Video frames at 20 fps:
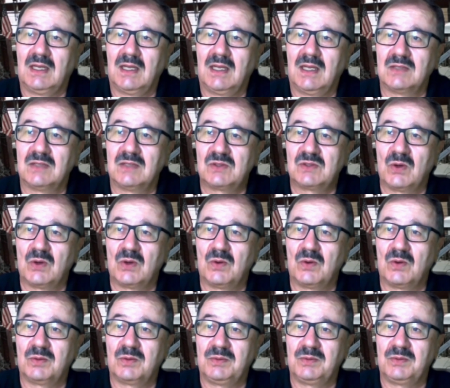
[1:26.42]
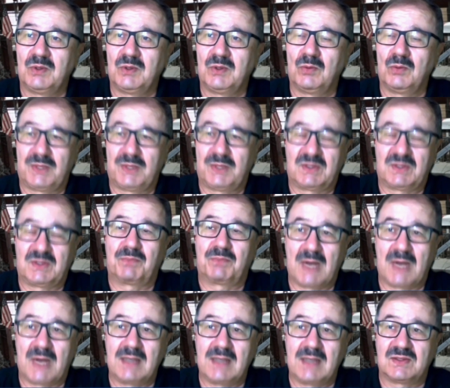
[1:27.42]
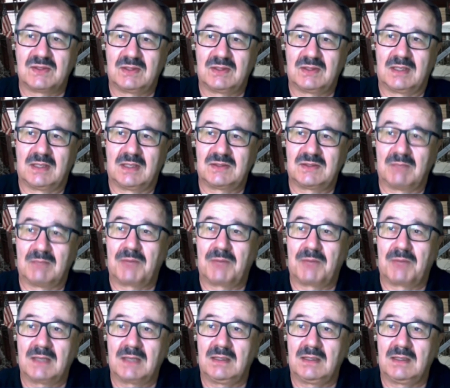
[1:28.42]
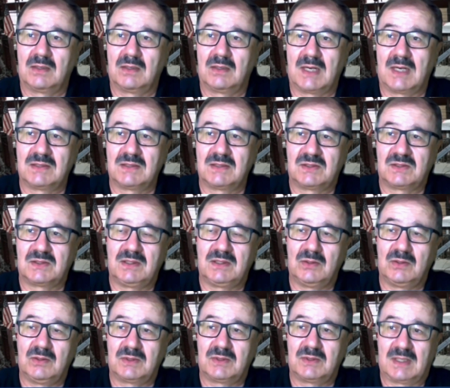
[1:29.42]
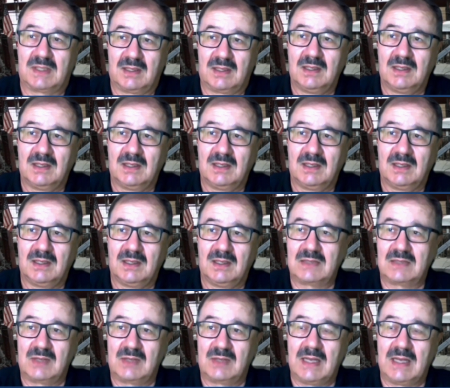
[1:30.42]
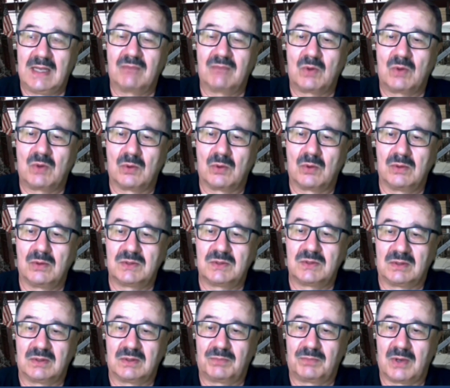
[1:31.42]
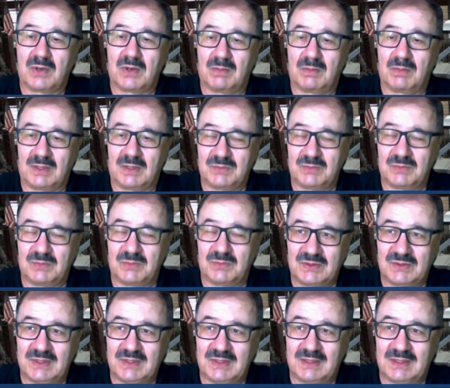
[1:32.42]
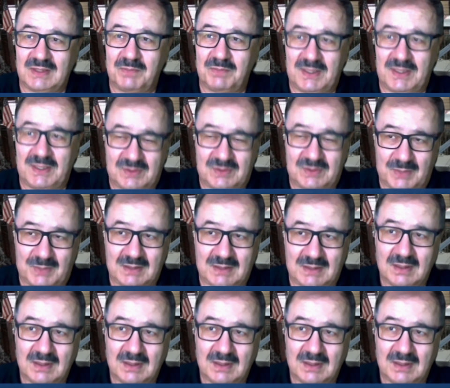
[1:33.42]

and so you'll be surprised that some parking garages in Utah actually have corrosion problems in the basement.